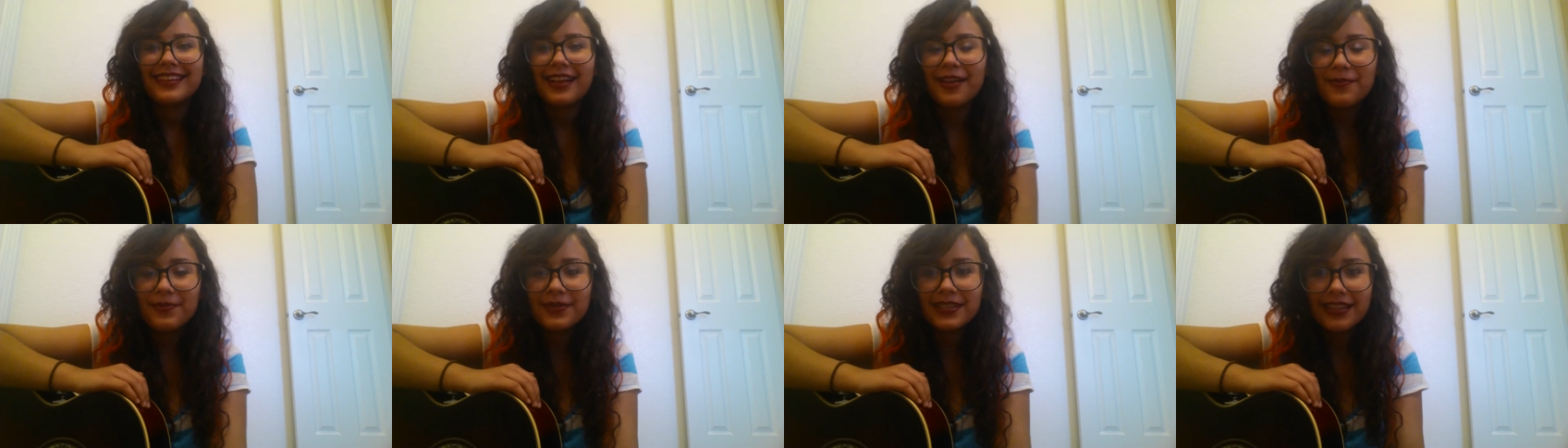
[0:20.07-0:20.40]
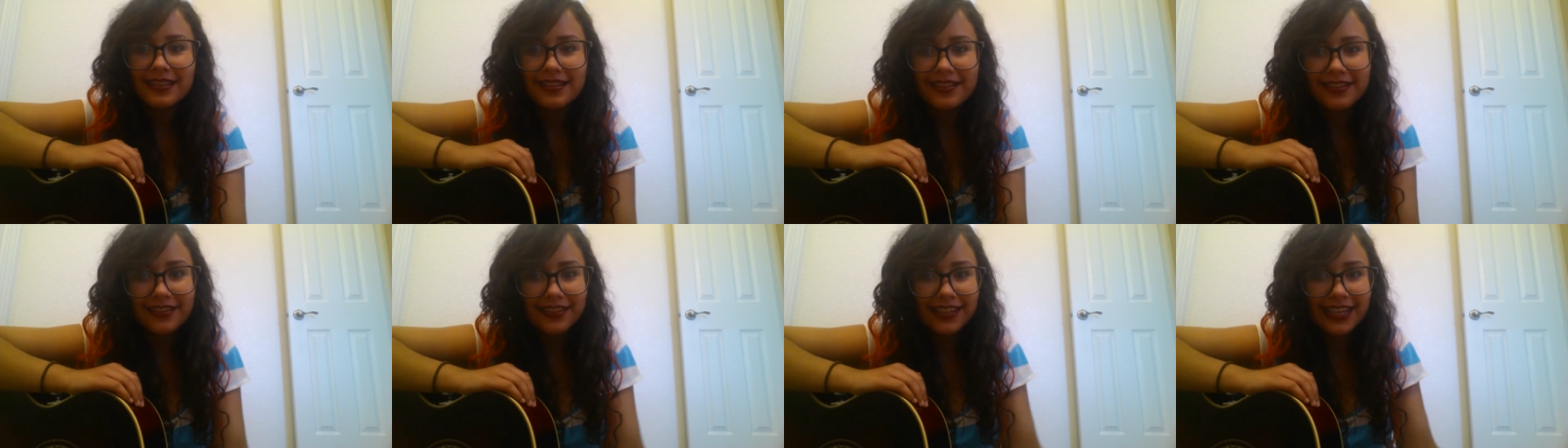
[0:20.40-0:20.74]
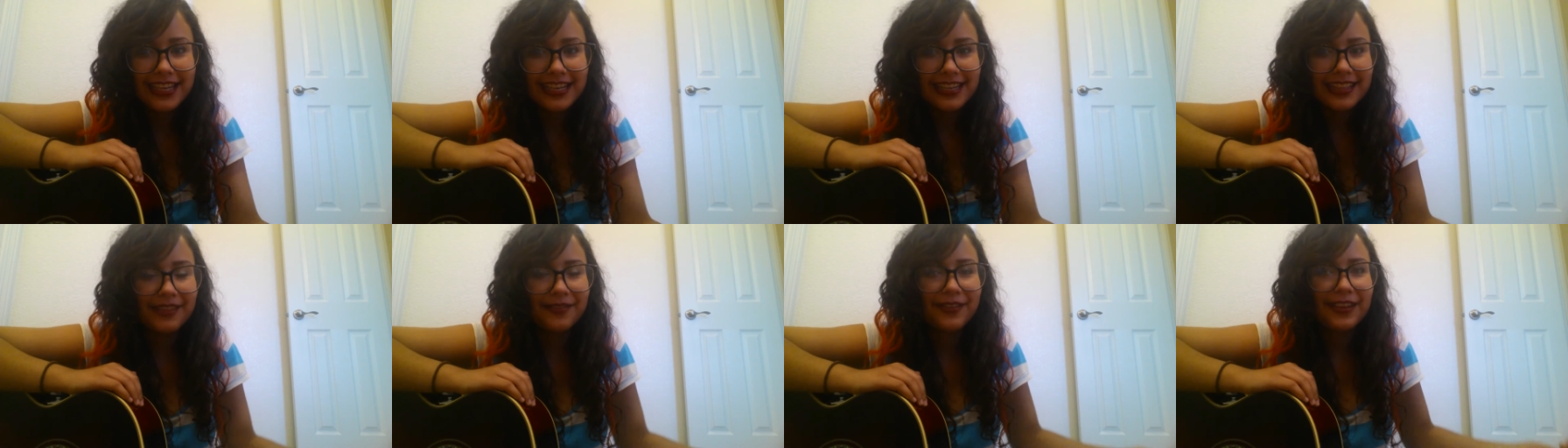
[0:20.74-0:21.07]
I'm just all
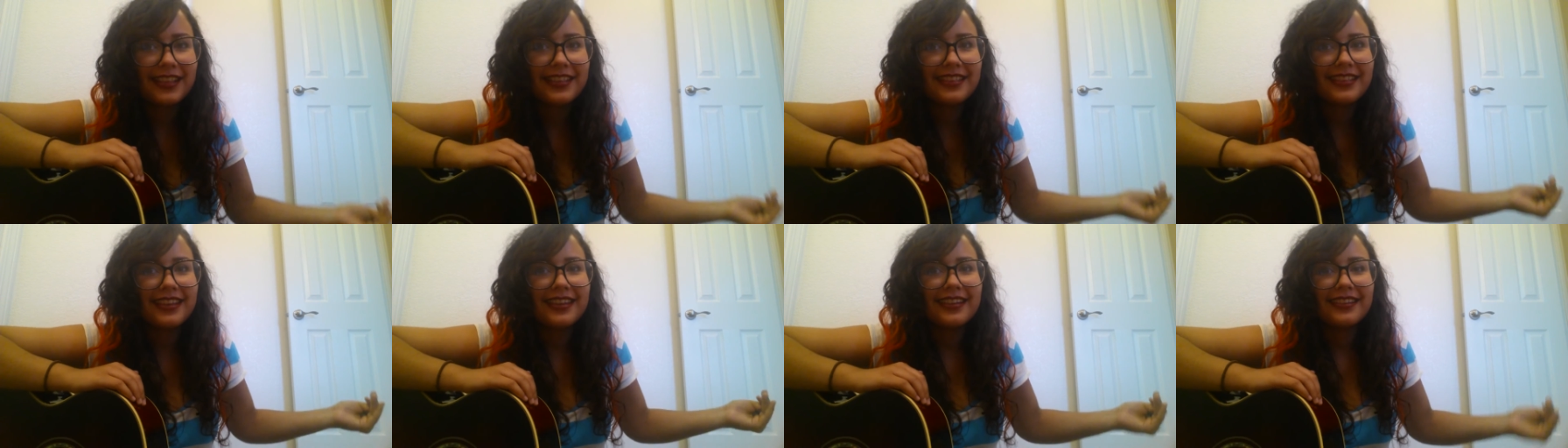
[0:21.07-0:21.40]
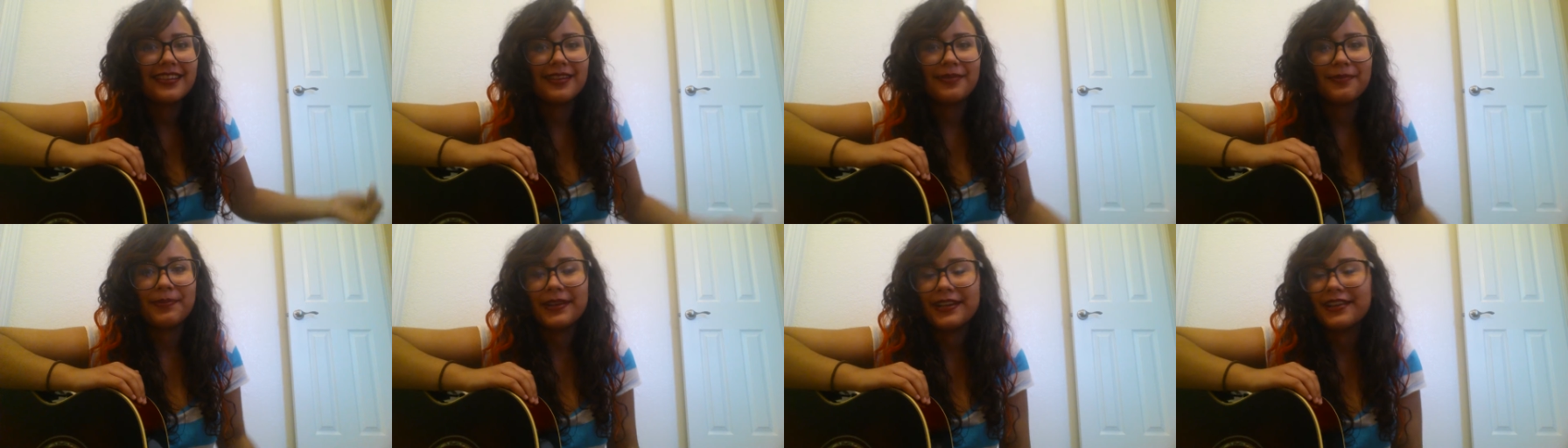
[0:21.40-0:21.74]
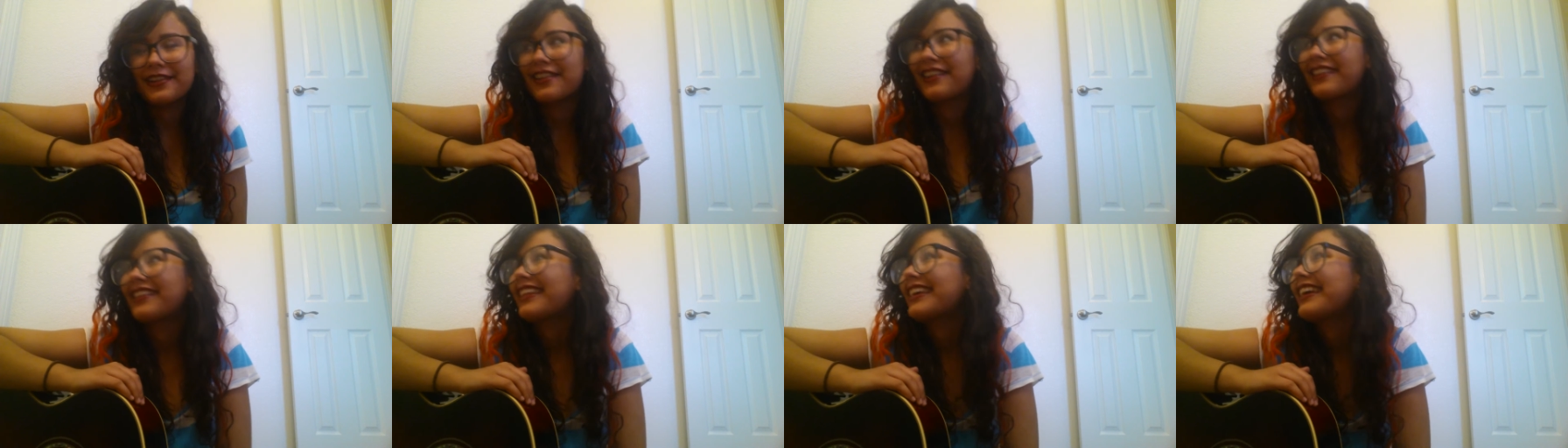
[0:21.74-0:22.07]
kinds of excited
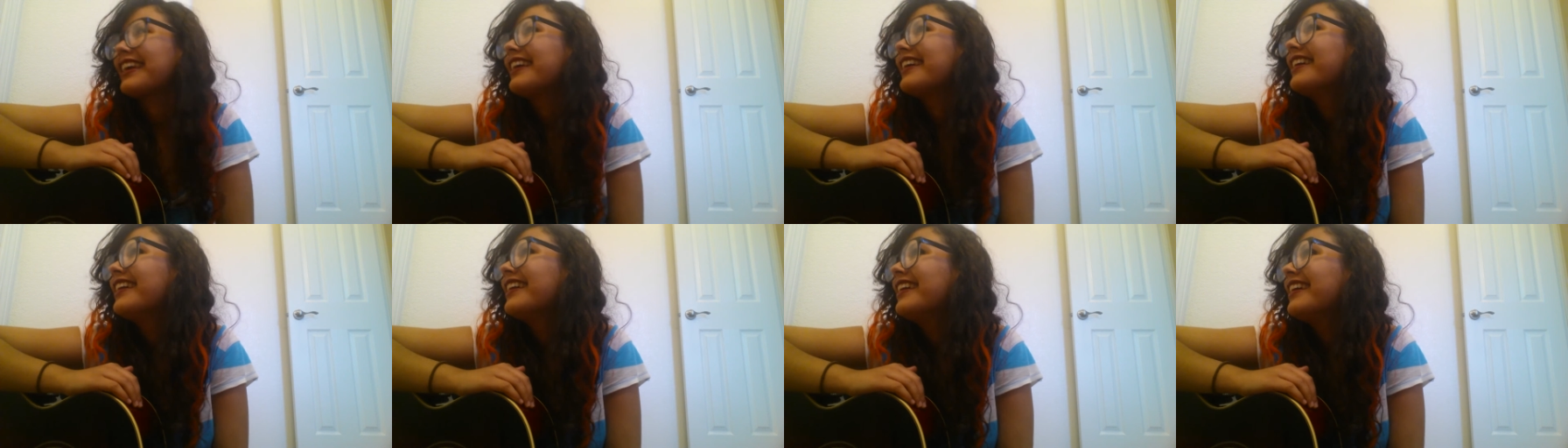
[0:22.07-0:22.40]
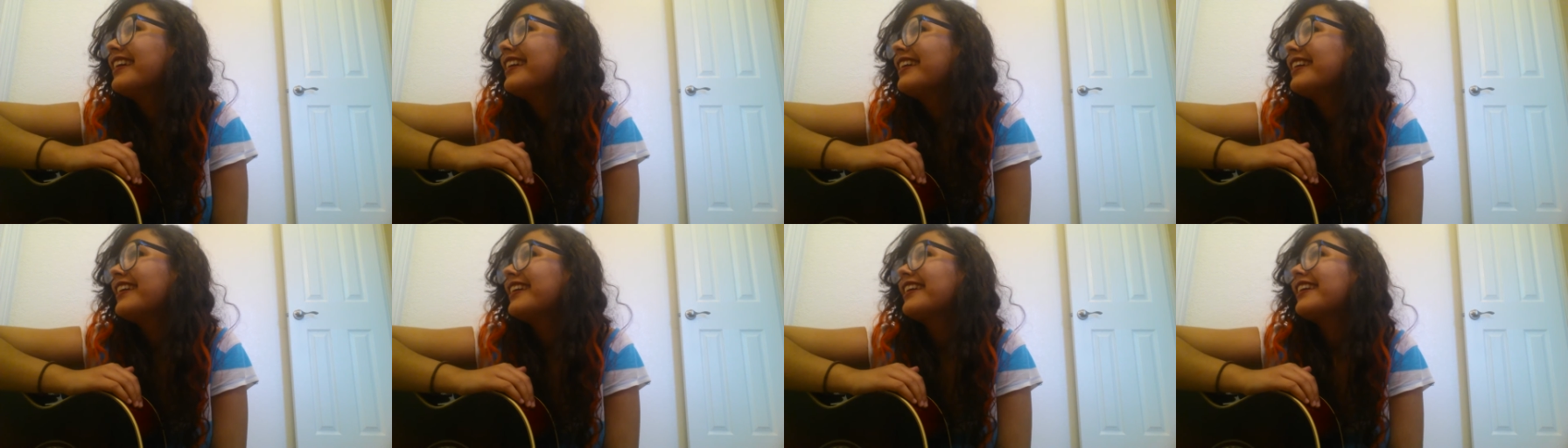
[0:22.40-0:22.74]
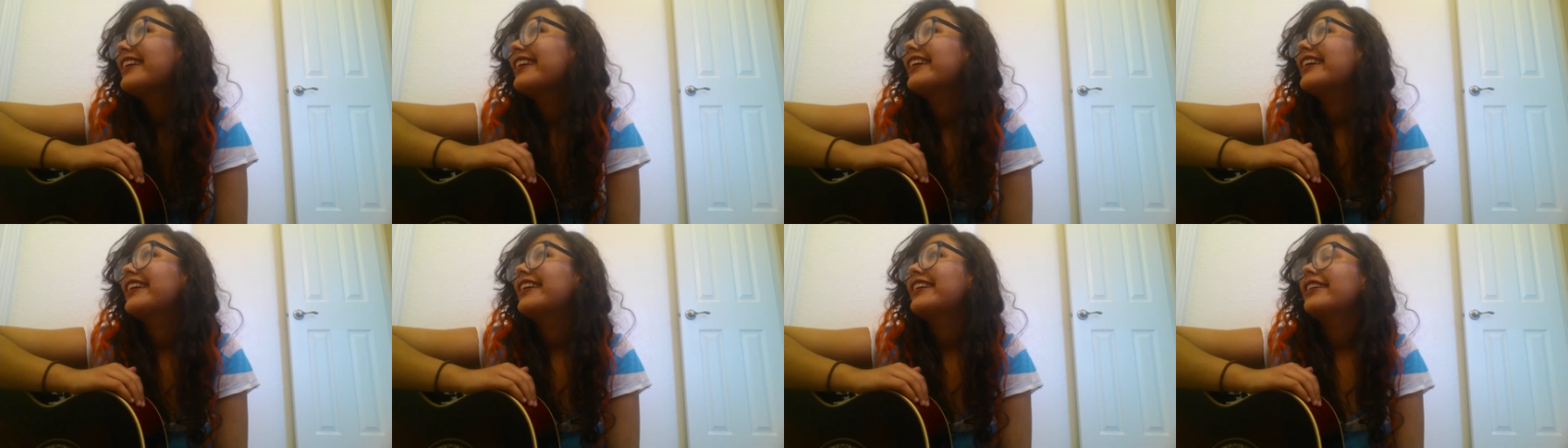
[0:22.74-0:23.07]
apparently.
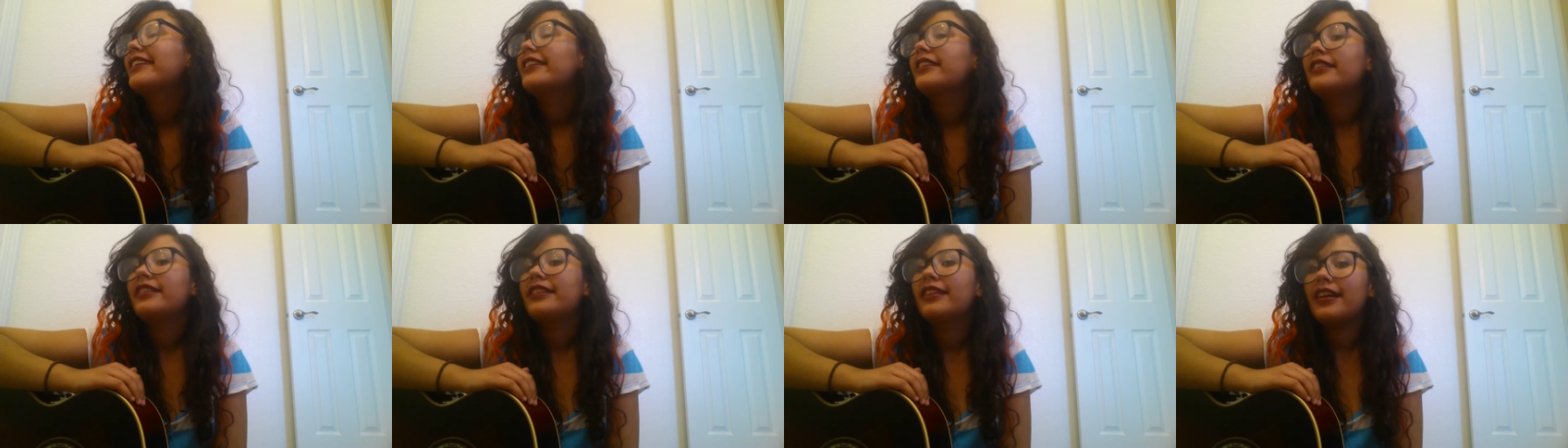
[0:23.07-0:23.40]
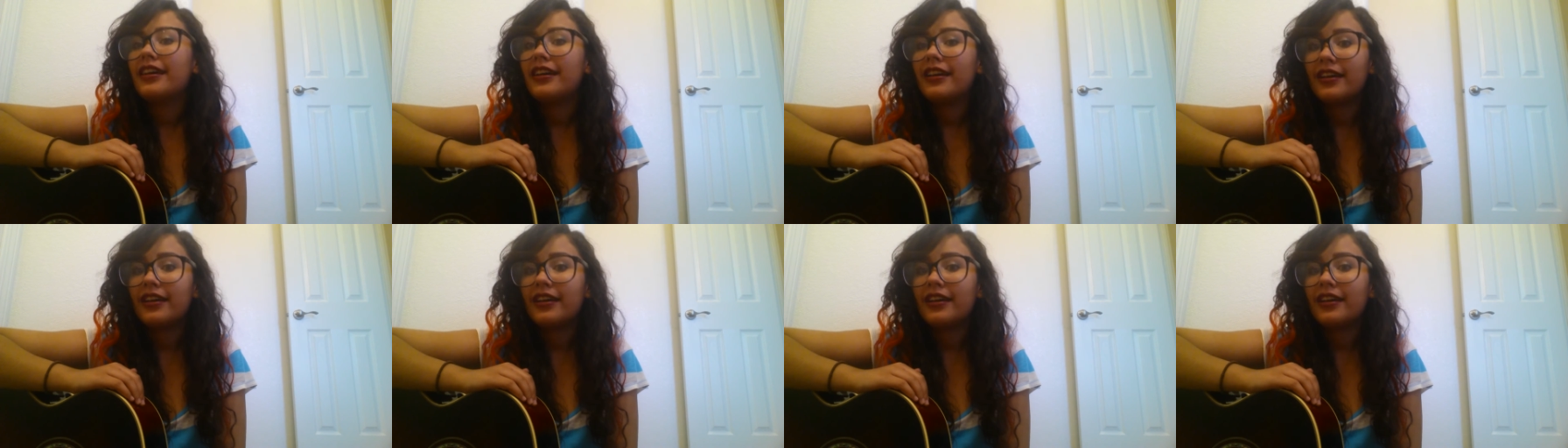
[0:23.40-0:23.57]
And